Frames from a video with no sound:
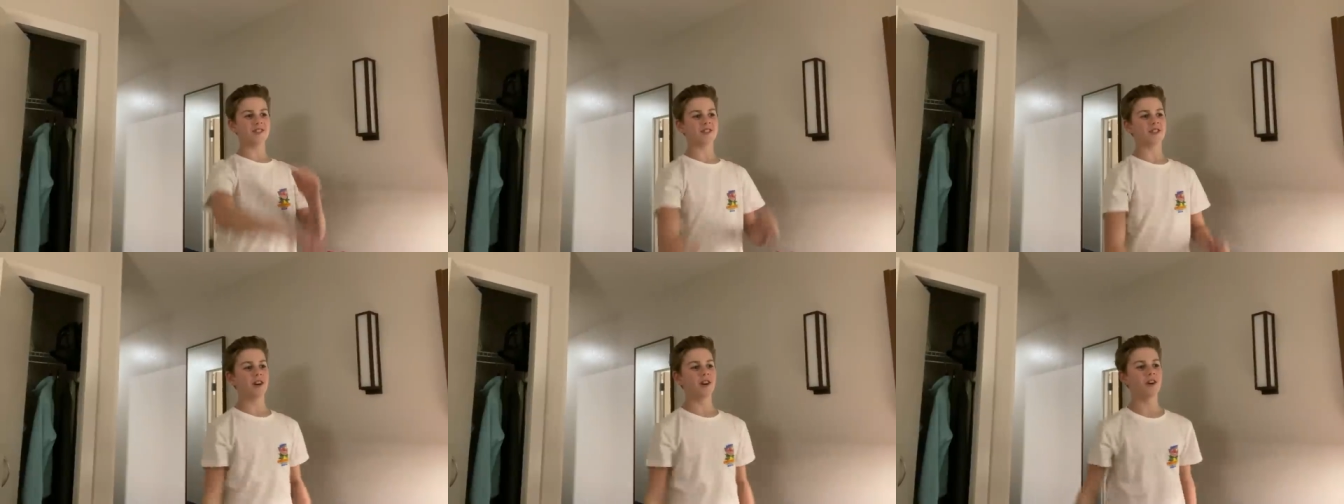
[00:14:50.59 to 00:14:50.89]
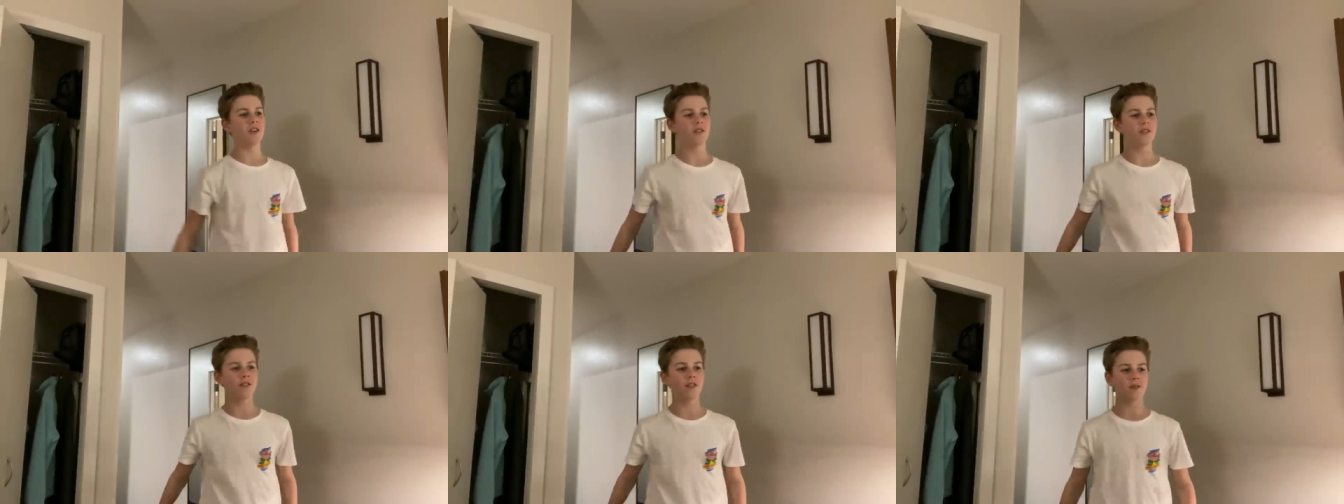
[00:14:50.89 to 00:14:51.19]

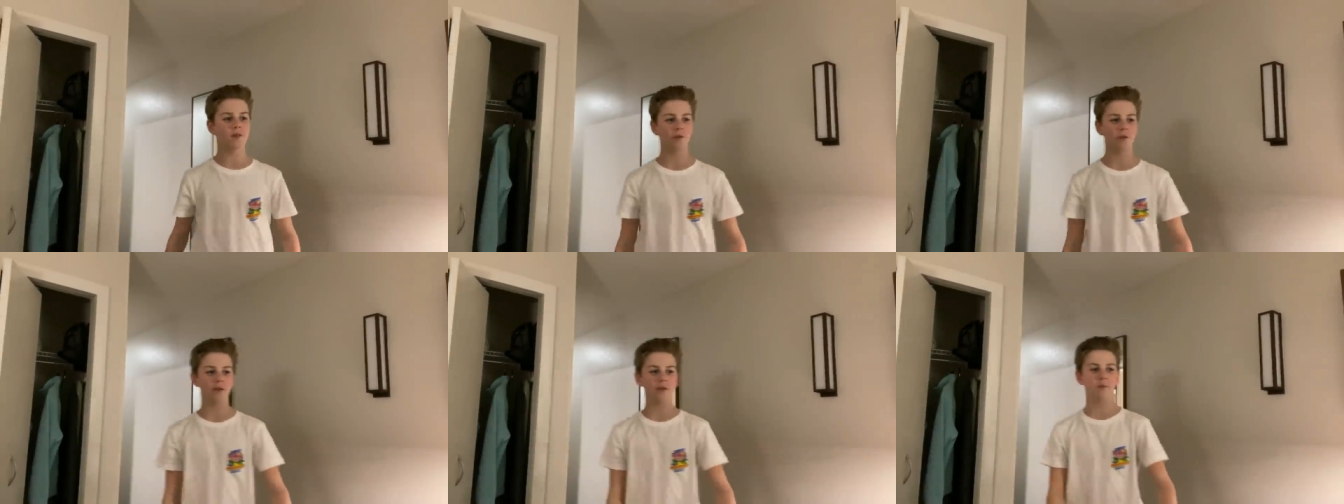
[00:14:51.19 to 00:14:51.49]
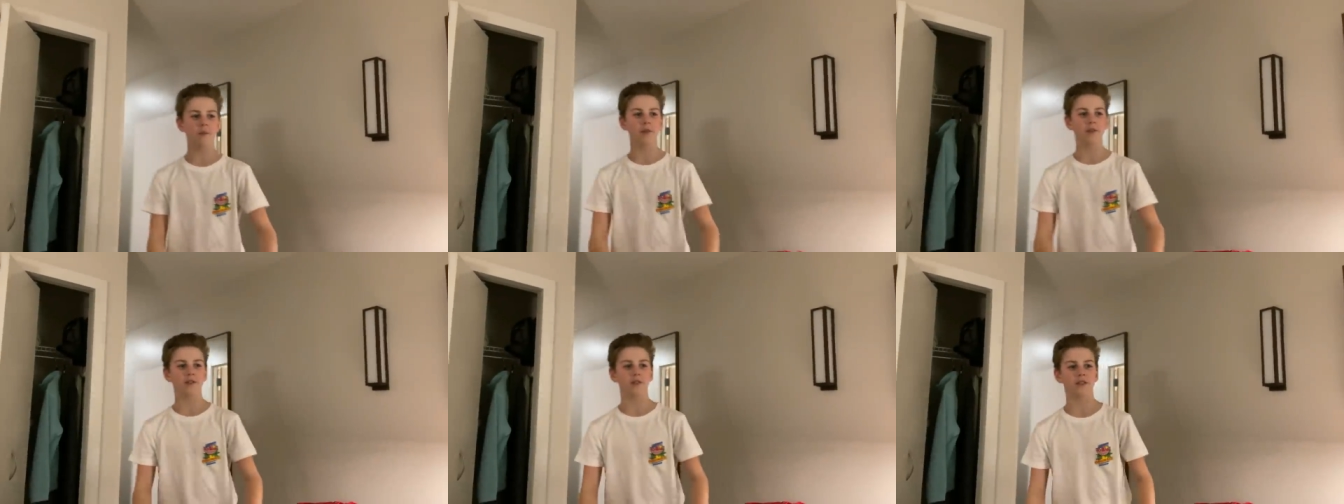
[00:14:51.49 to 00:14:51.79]
So this is one of the
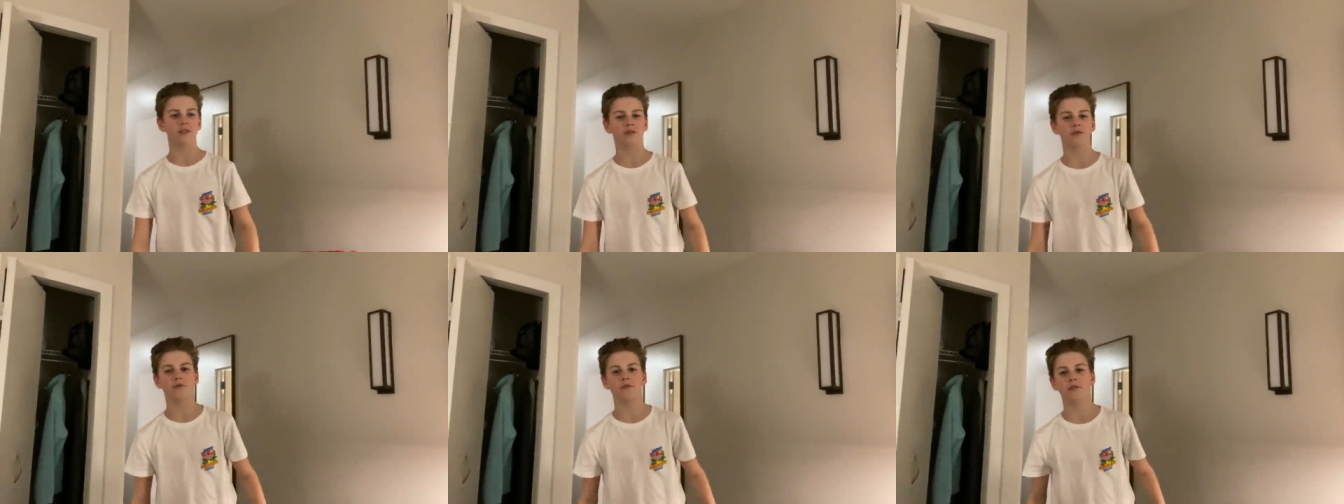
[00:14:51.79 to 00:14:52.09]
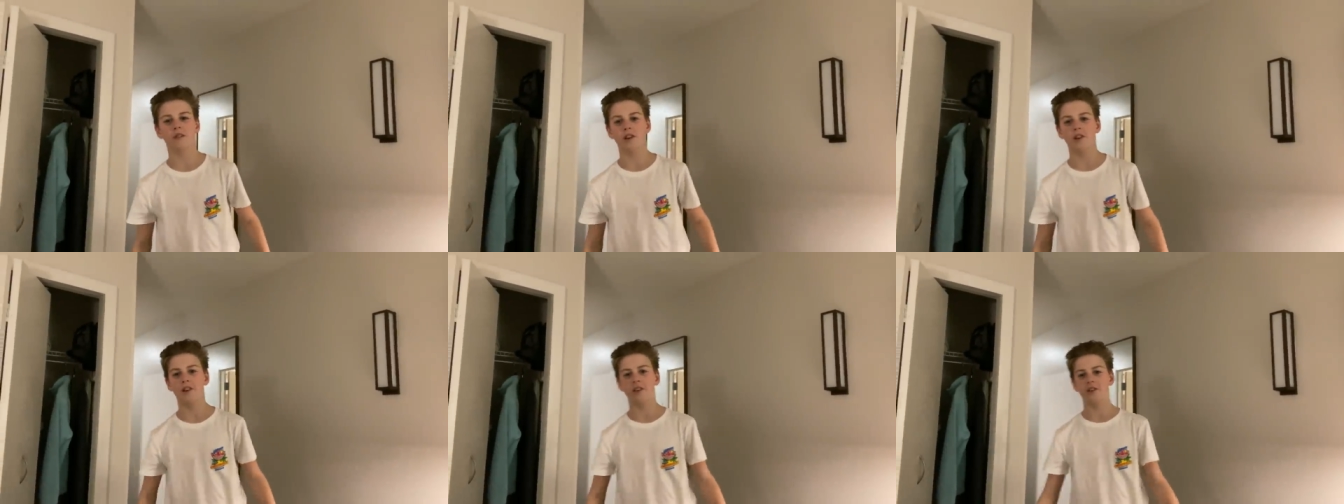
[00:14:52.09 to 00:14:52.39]
most
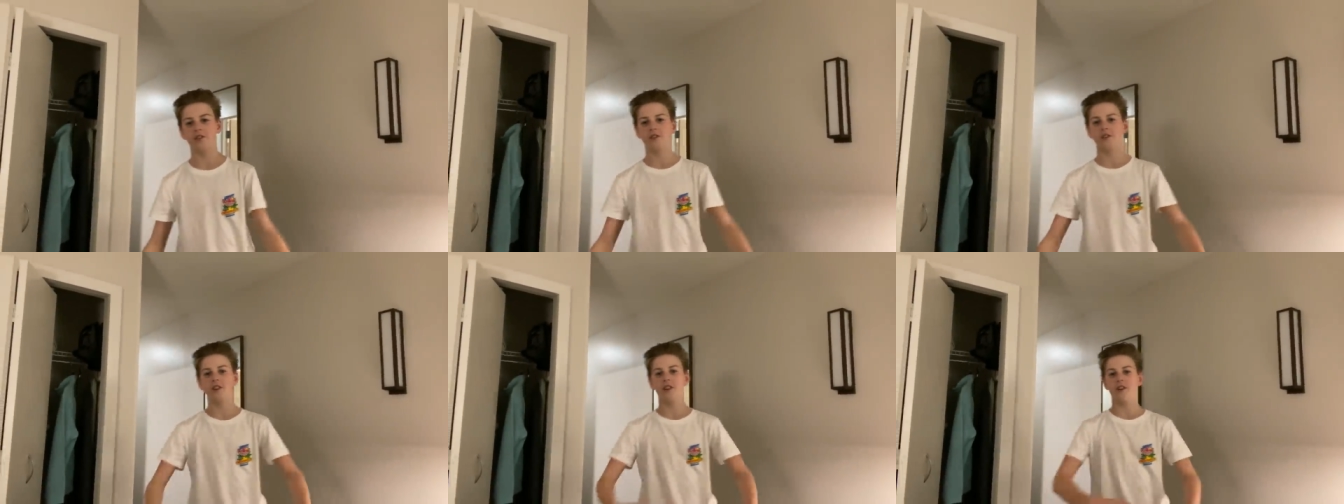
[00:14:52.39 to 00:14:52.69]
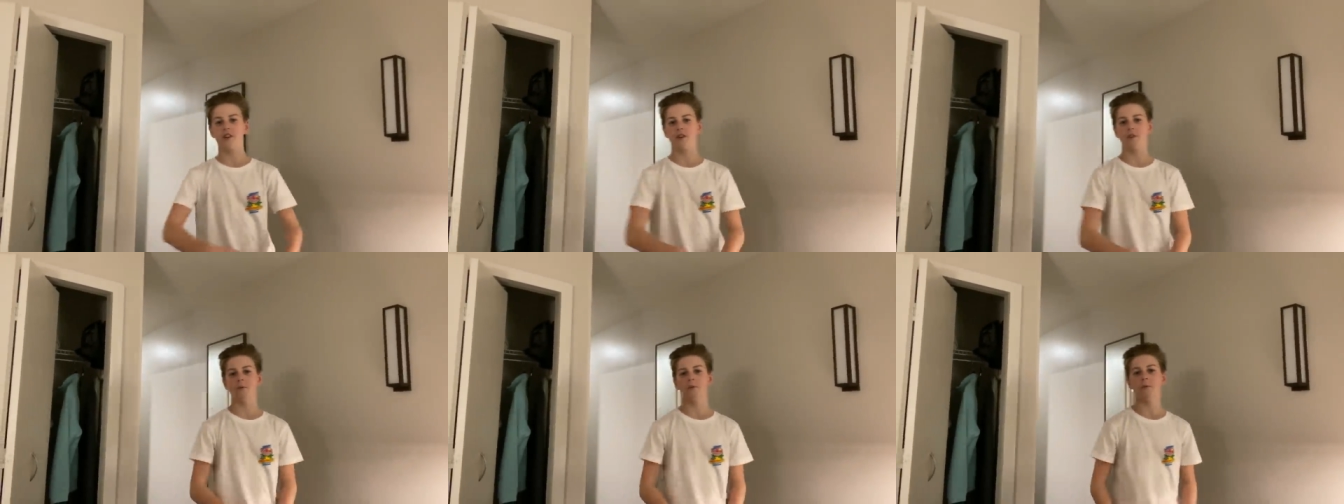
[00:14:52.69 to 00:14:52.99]
uh,
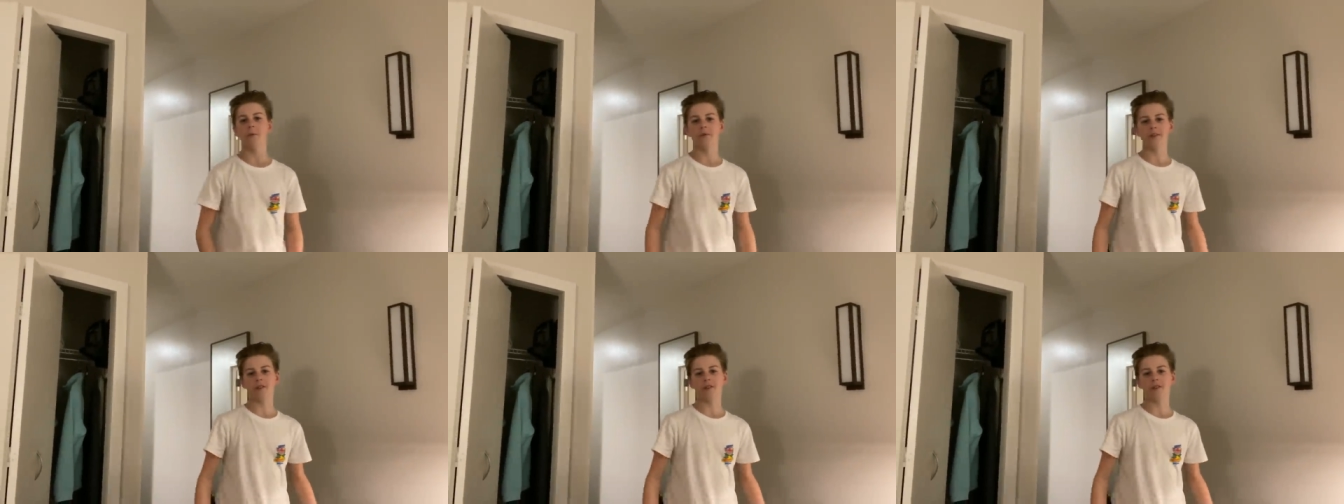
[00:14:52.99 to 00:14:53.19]
legendary Woman